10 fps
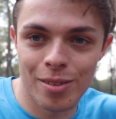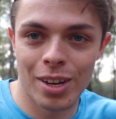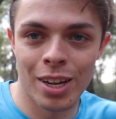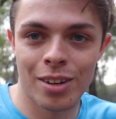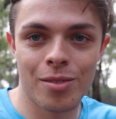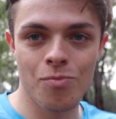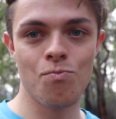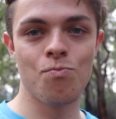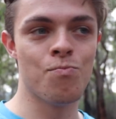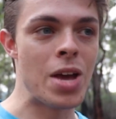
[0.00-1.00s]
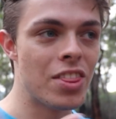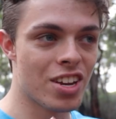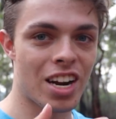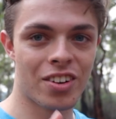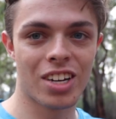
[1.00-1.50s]
it meant
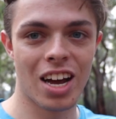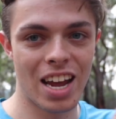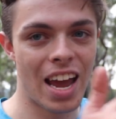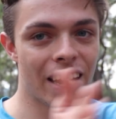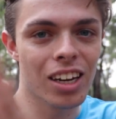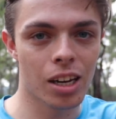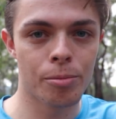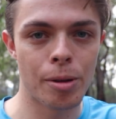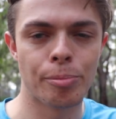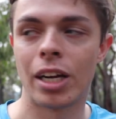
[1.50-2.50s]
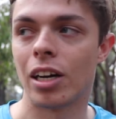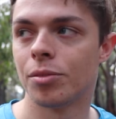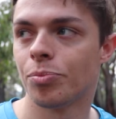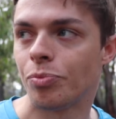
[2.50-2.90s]
that I could kind of handle it a bit better.